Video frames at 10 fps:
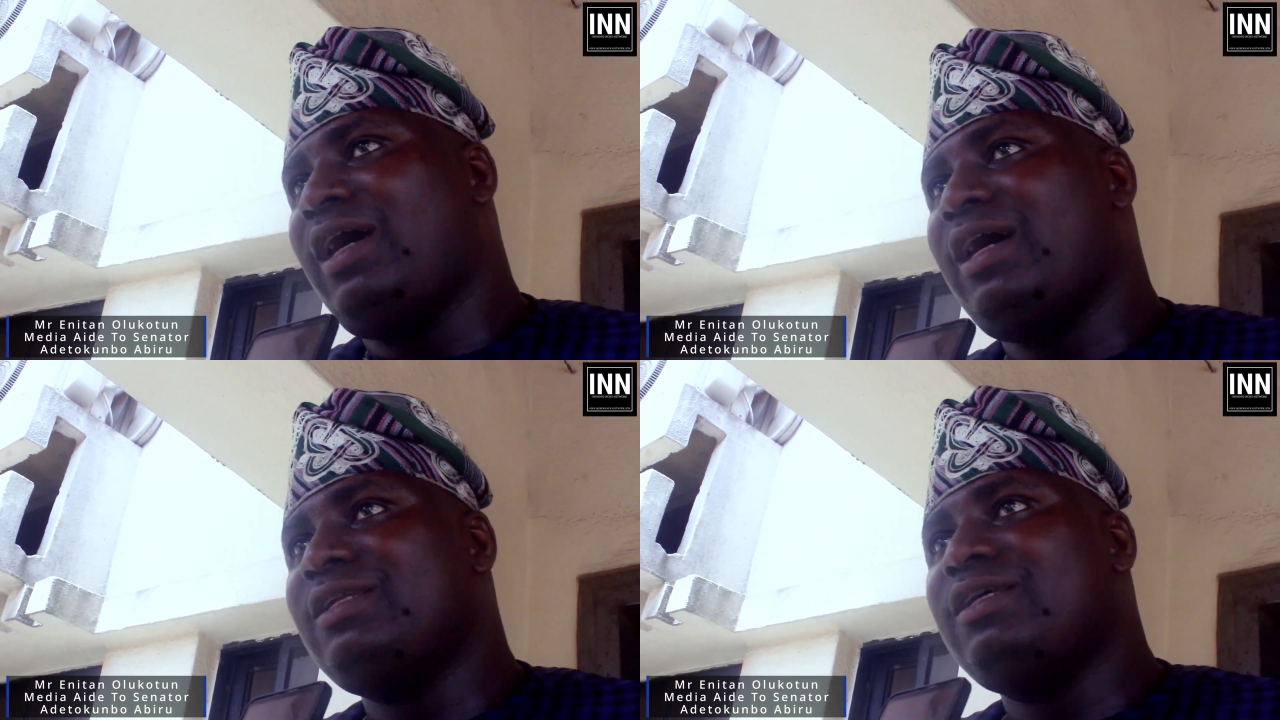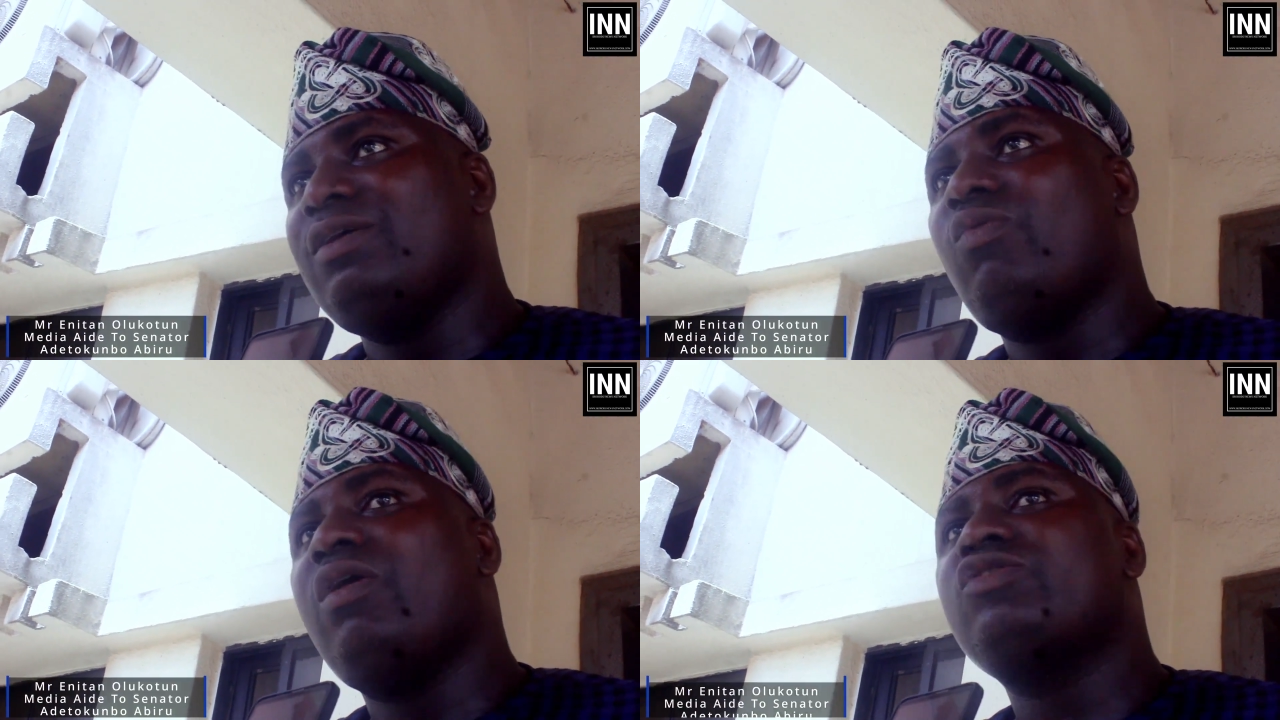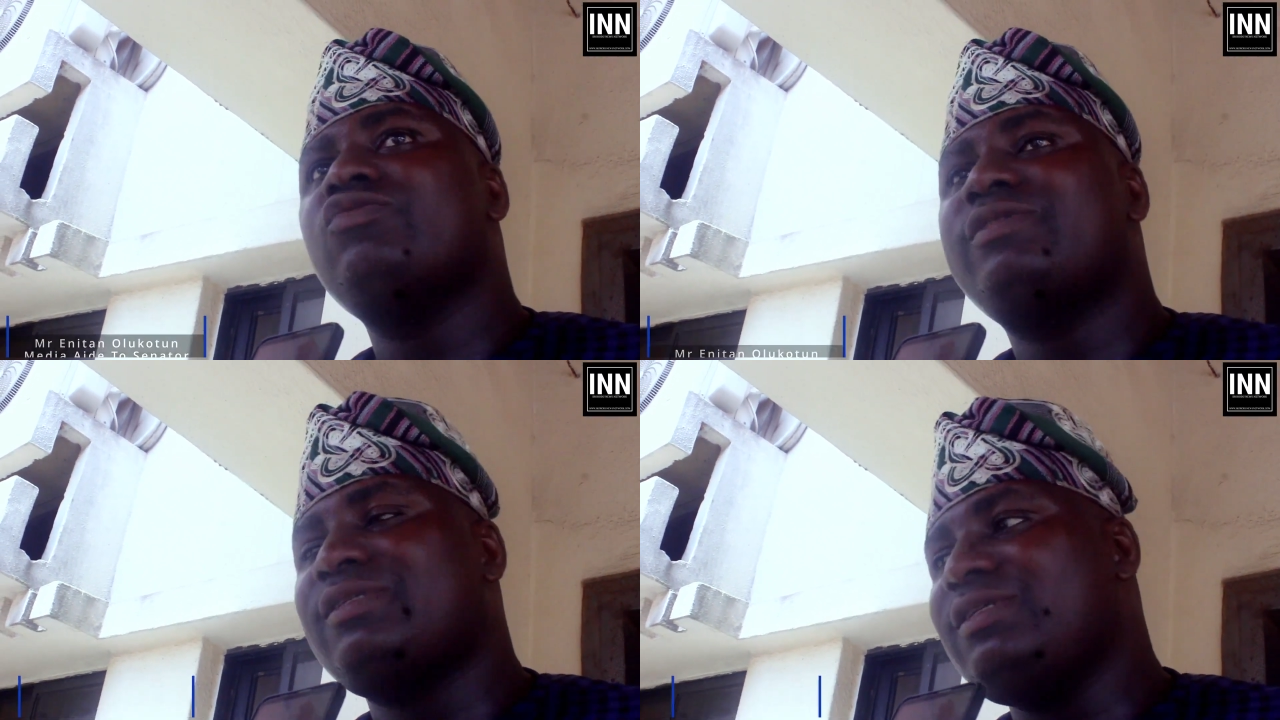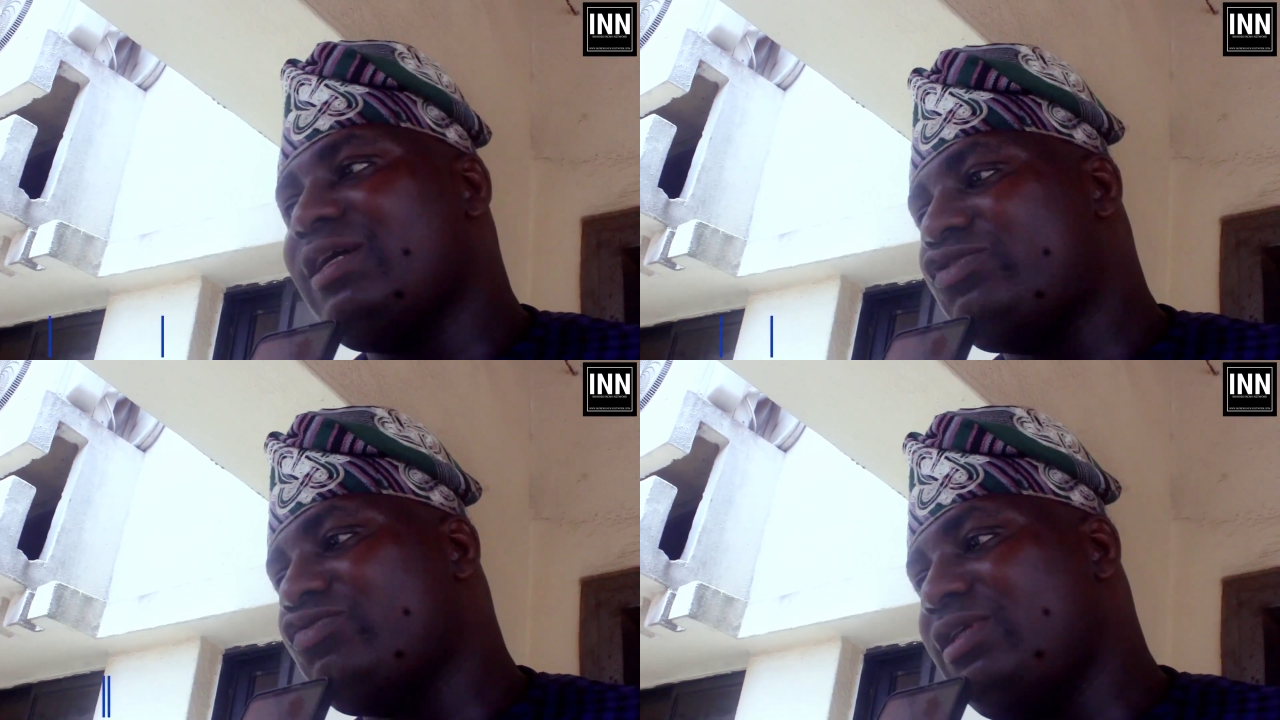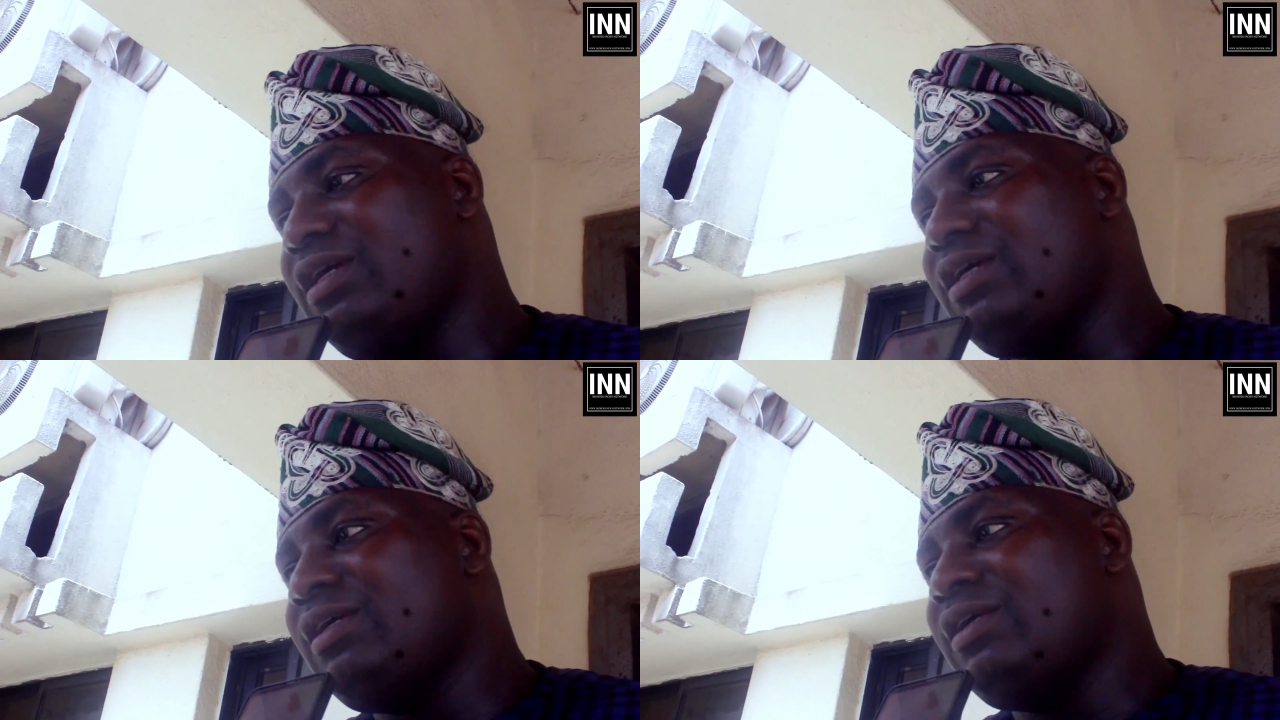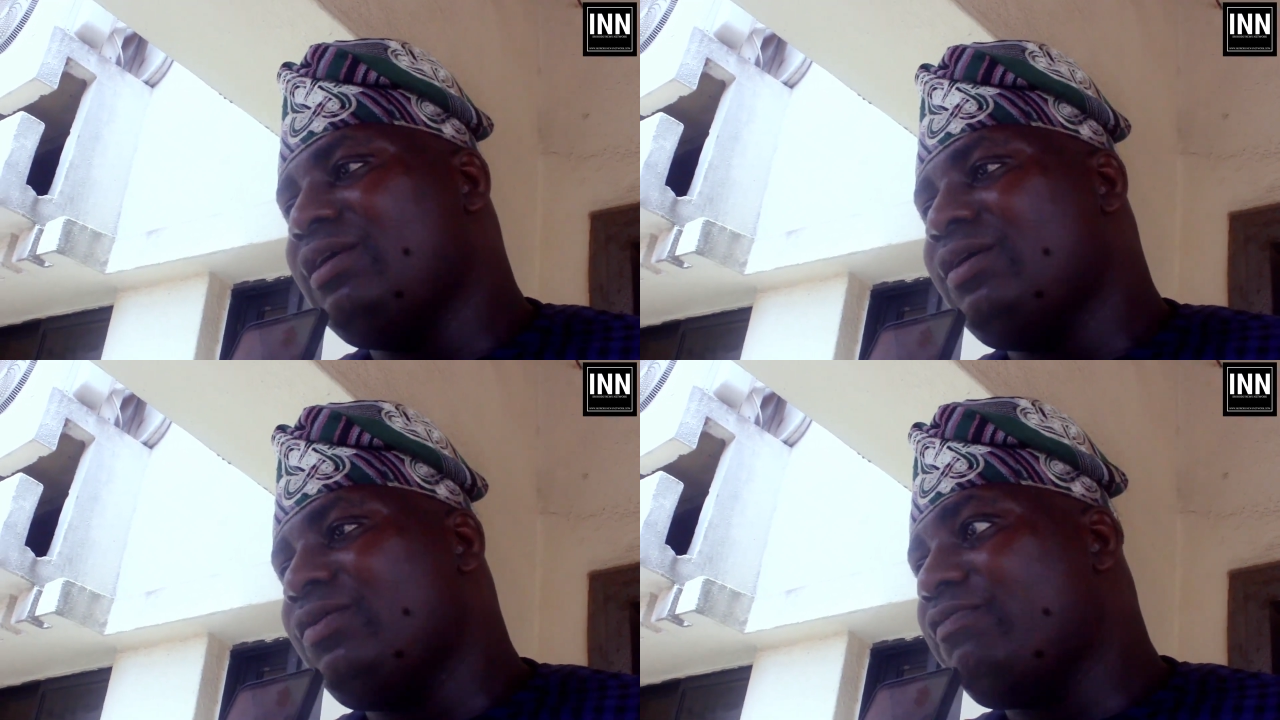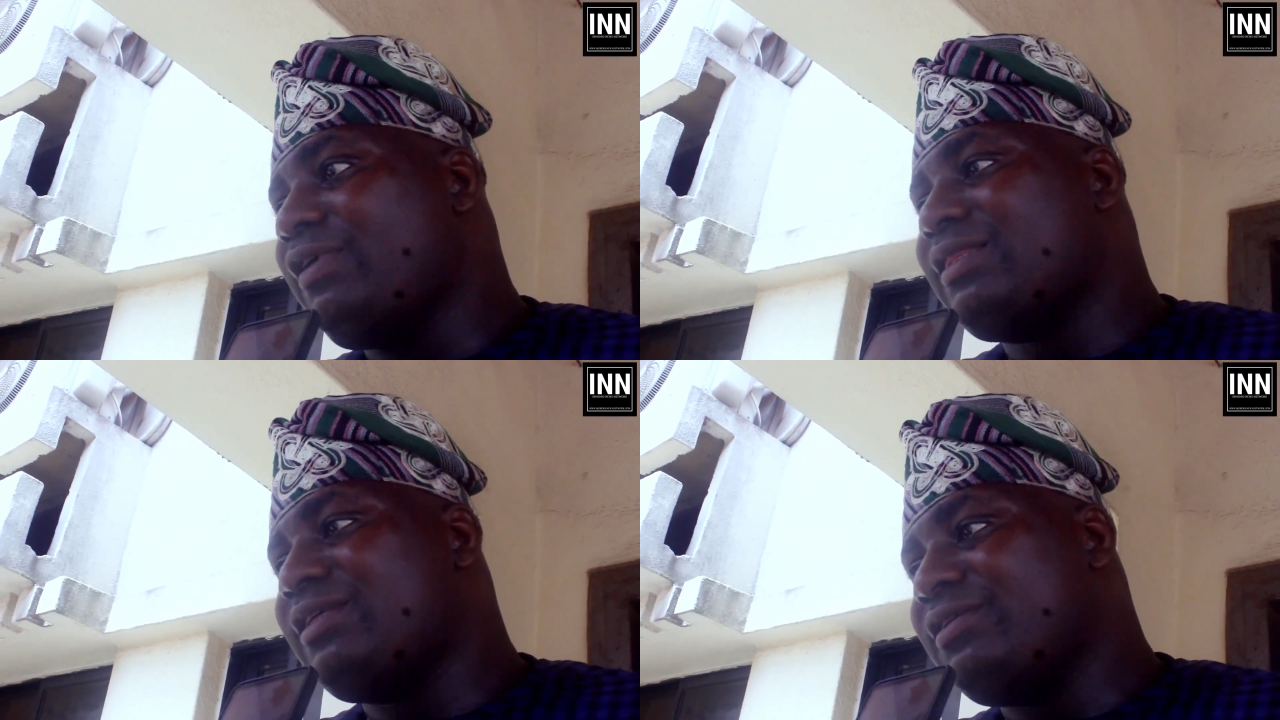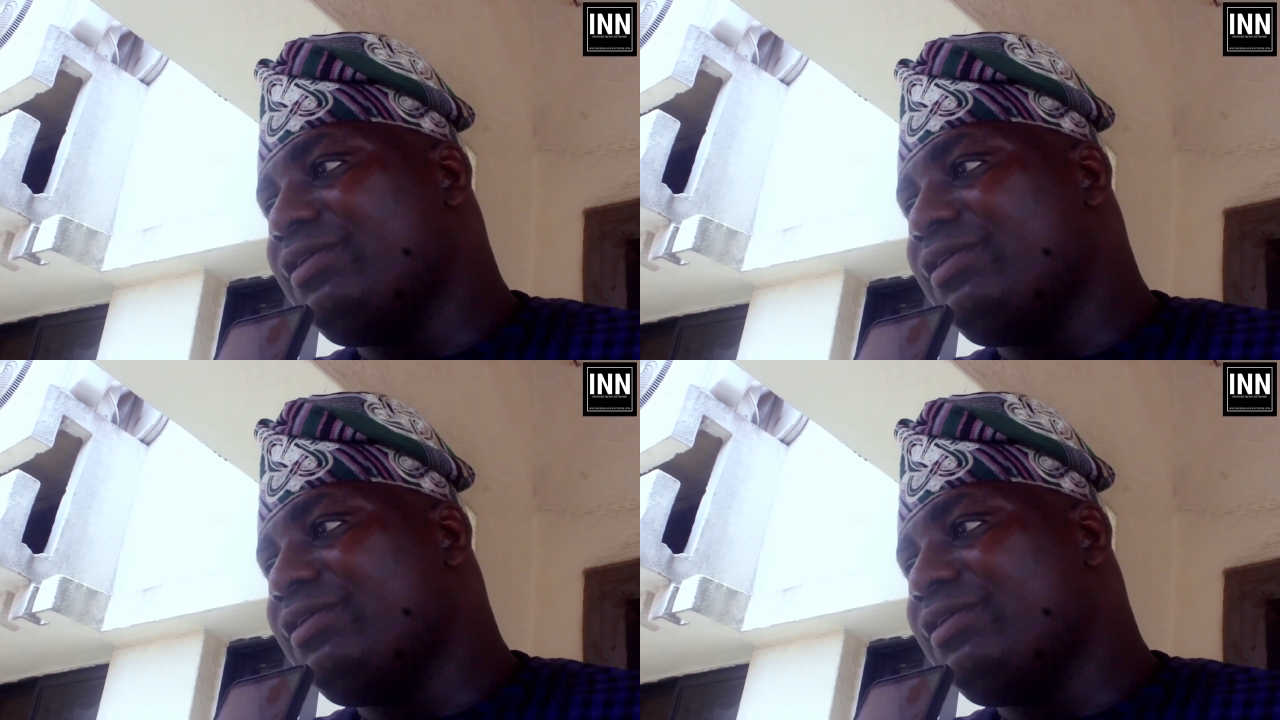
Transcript: And what you see here today, over